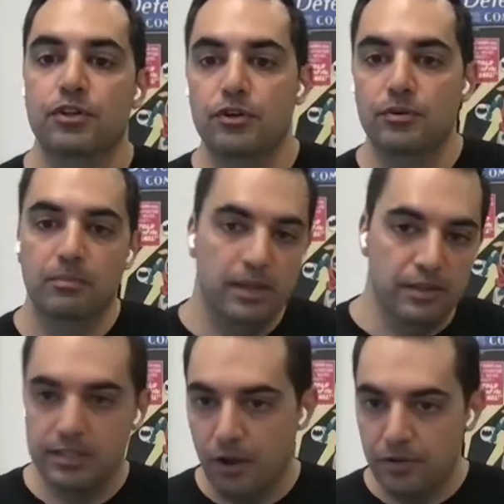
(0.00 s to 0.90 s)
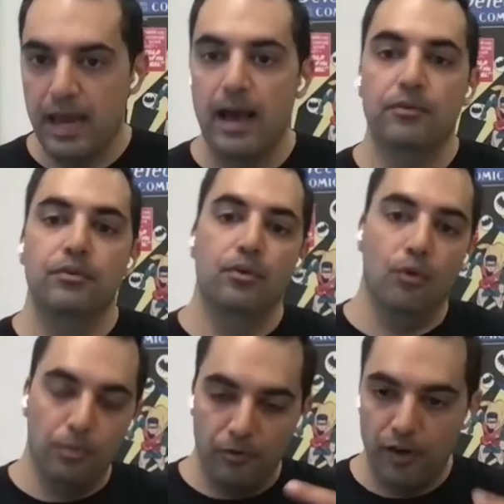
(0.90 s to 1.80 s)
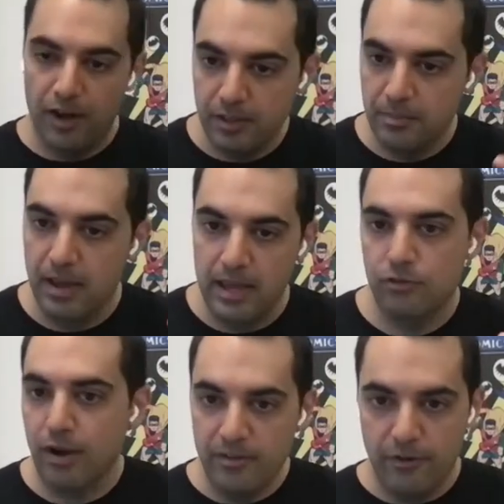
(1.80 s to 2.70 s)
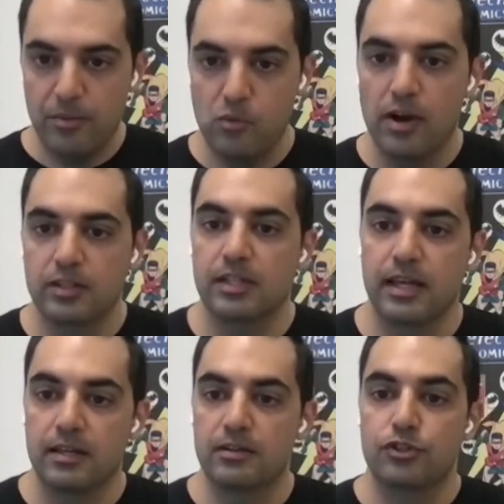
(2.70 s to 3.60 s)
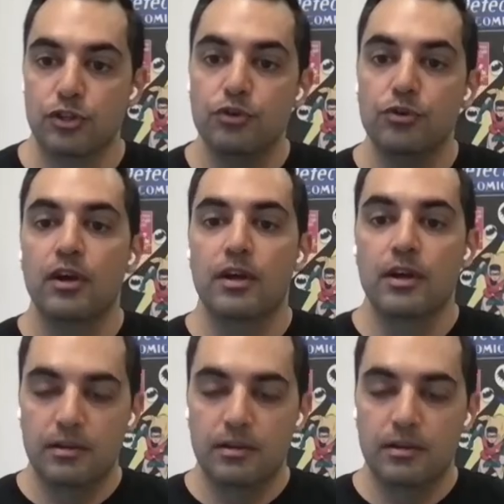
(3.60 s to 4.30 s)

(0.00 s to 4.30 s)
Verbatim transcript: to either slow down or provide them a great framework so they can do